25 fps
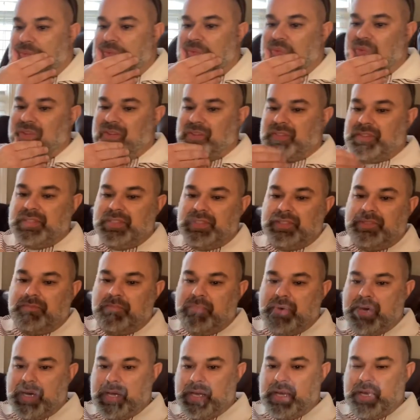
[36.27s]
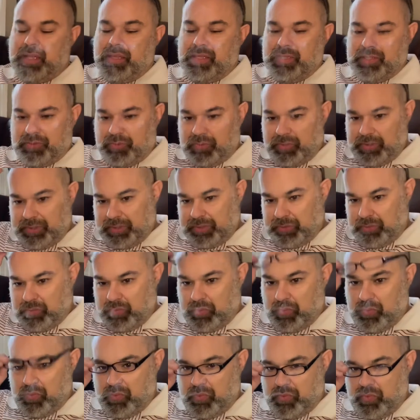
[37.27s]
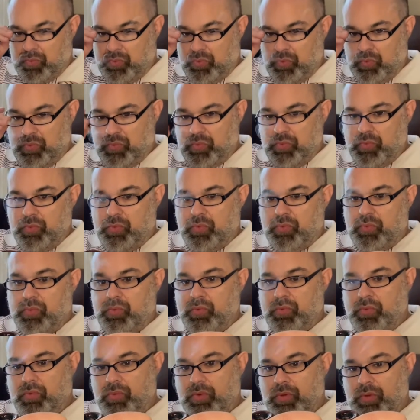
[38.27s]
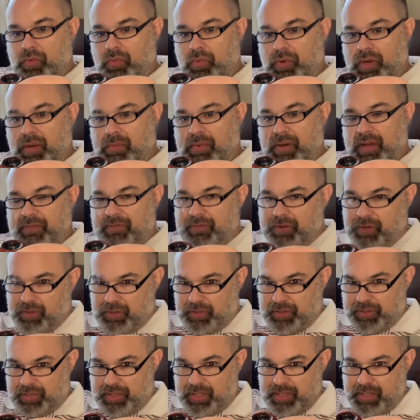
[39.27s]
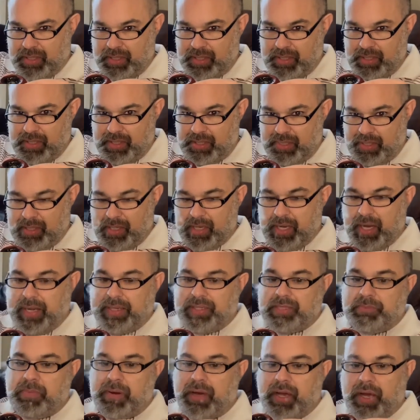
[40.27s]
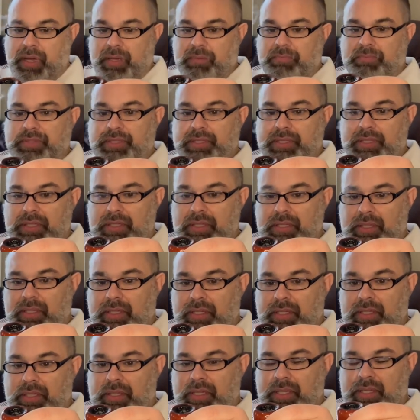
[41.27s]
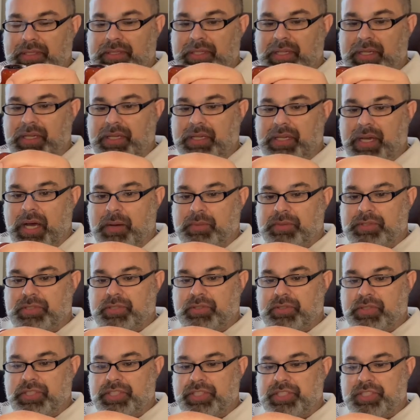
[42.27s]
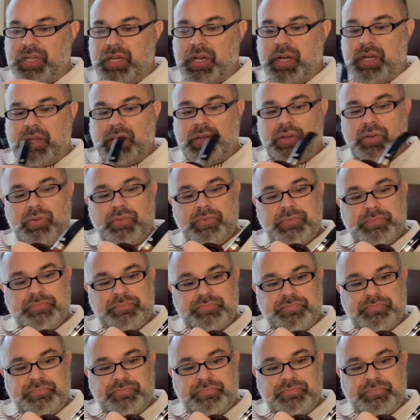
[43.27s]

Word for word: This is my, this was one of my first nice pipes. It is a Thomas Cristiano.